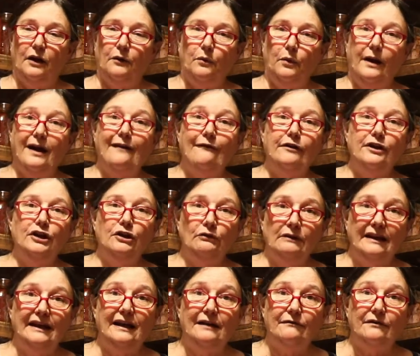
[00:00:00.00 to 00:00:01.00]
wherever you
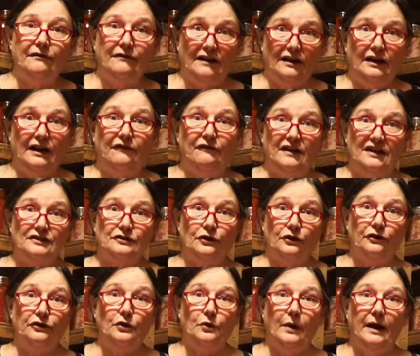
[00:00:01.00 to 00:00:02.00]
live, if it's
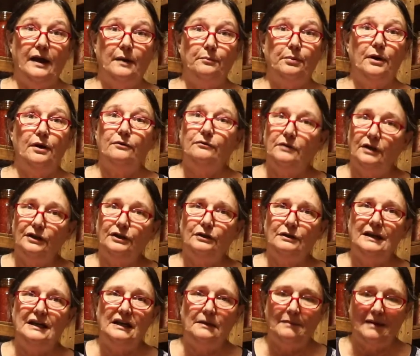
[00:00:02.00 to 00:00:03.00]
earthquake prone, you
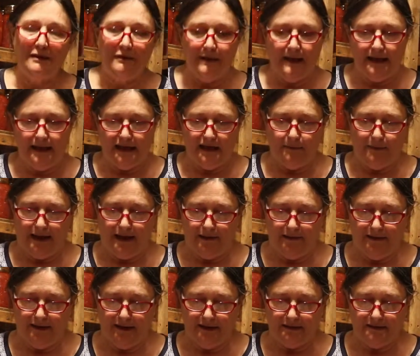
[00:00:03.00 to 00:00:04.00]
need to be thinking
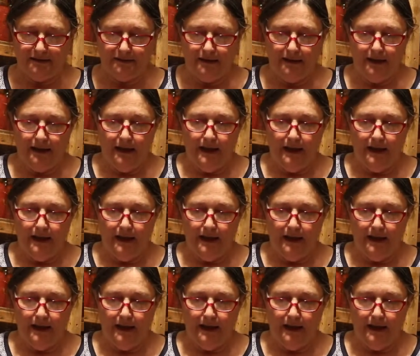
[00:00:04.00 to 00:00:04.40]
about this.